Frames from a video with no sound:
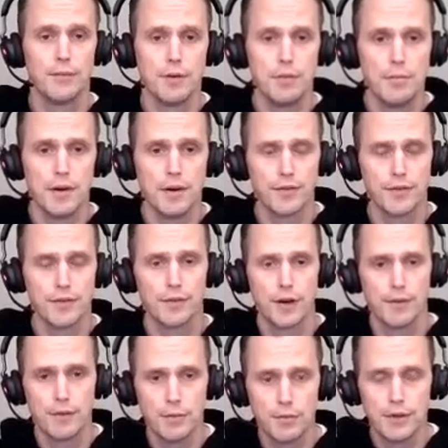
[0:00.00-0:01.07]
every month or
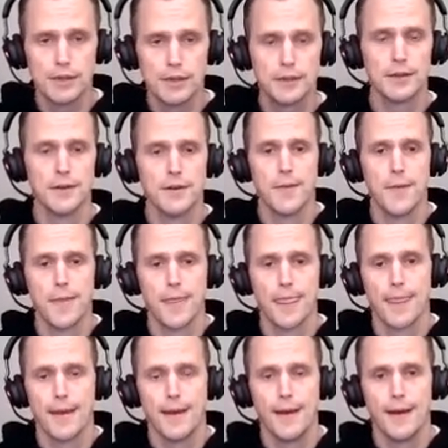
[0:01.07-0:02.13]
every week,
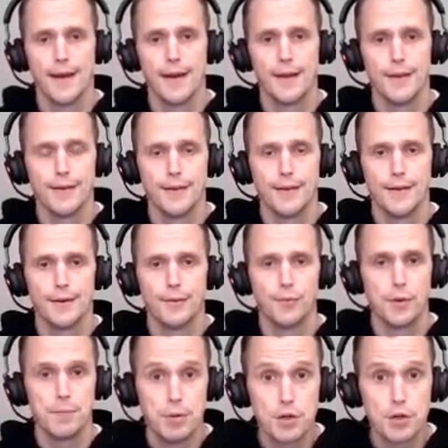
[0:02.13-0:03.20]
and
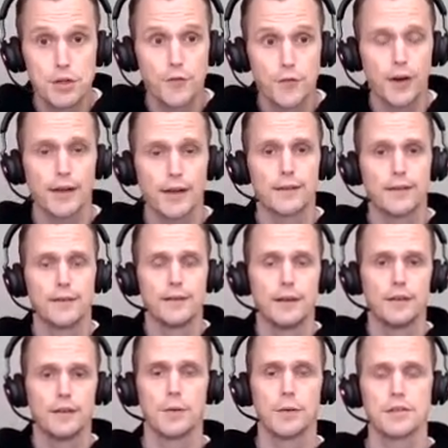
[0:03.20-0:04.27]
we push for that,
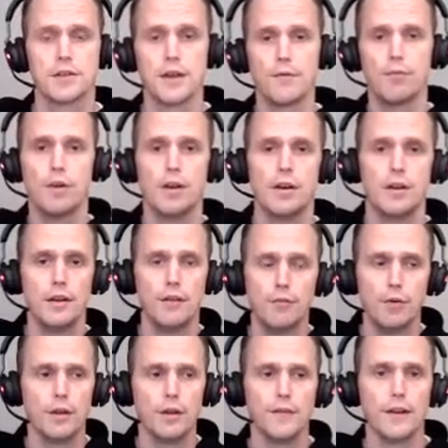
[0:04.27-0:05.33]
especially if we're
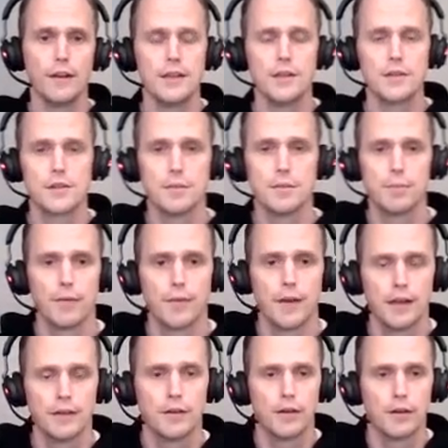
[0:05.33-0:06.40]
in the leadership of the
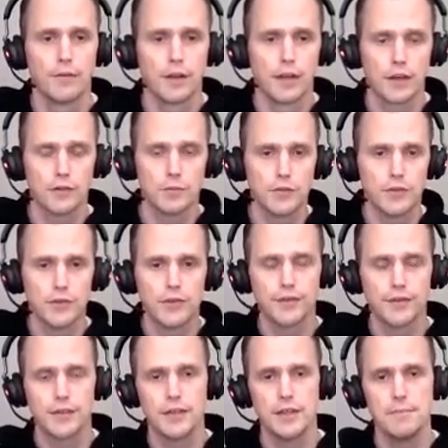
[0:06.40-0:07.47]
head of the customer
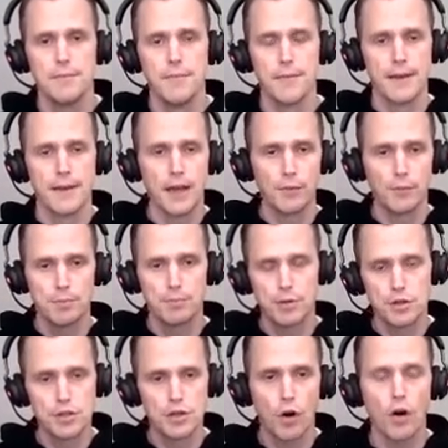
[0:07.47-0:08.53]
success team, and we
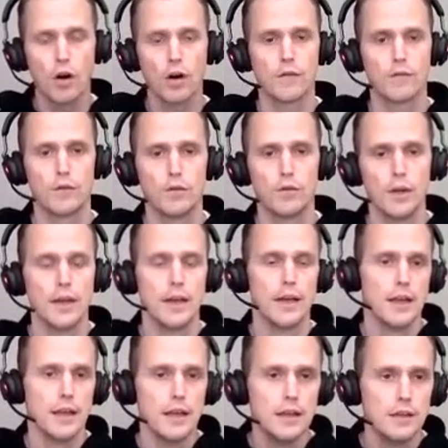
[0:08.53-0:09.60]
push hard to
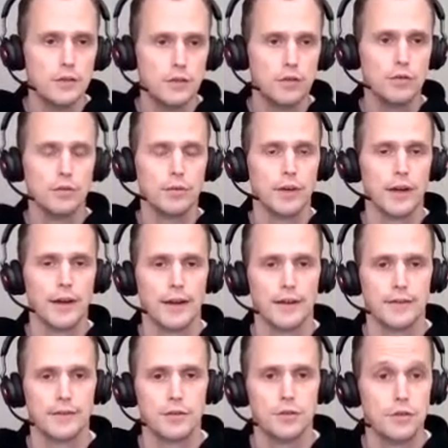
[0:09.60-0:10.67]

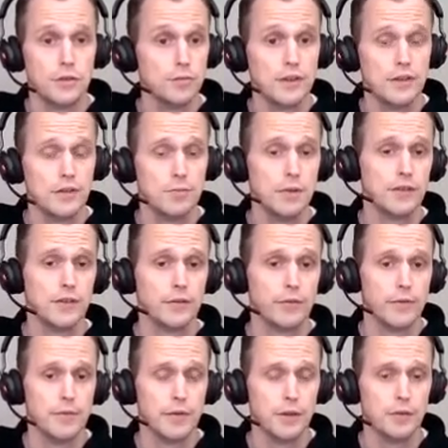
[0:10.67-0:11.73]
do these business
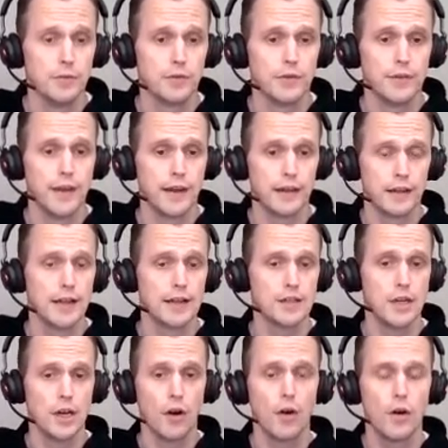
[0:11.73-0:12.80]
reviews, that can
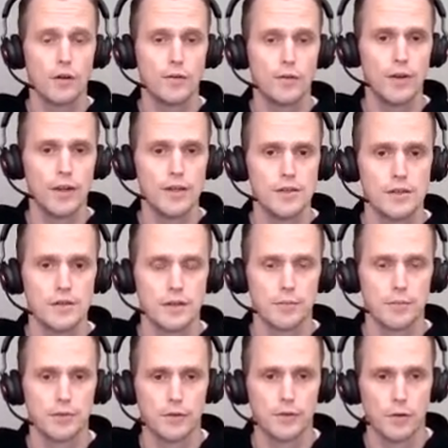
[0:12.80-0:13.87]
actually hurt
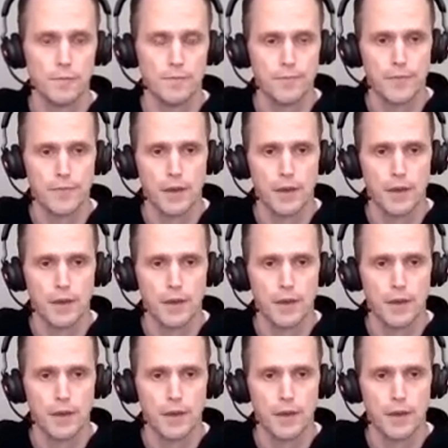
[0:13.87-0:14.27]
relationships. So